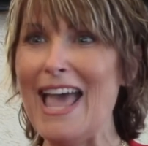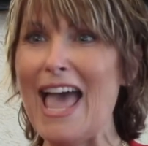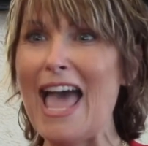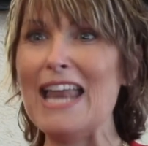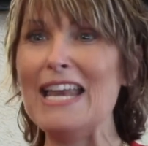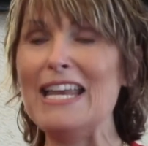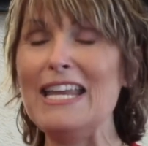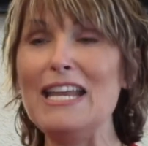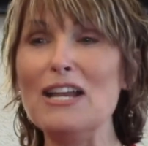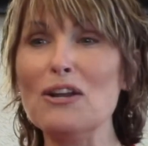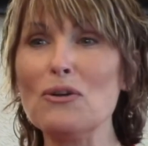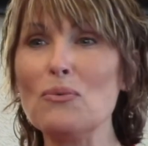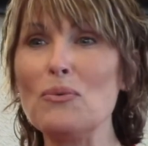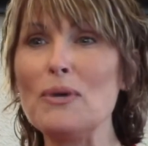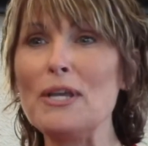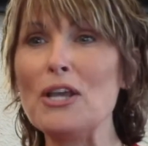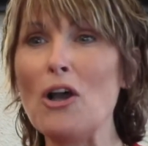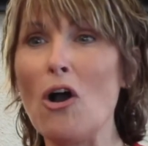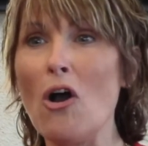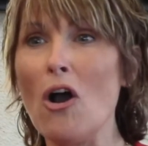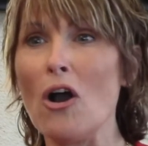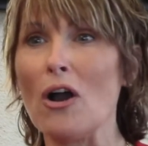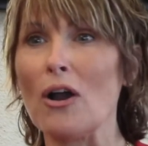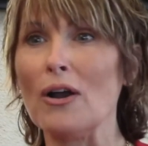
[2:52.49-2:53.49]
And here
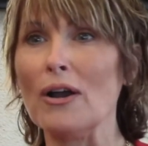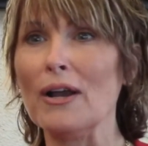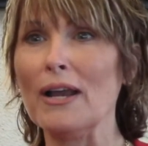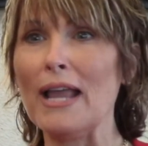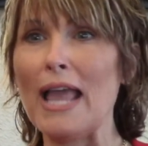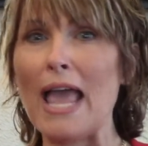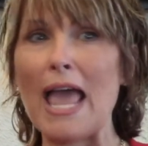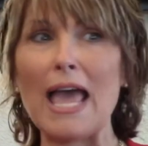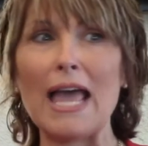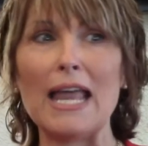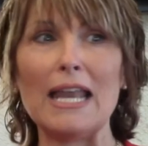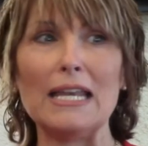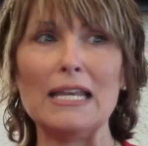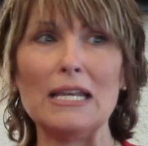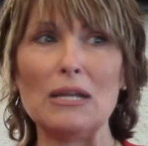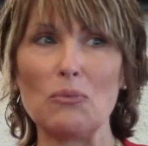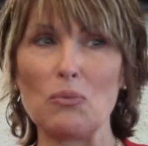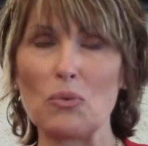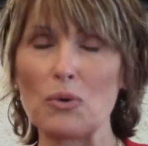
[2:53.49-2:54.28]
we are. And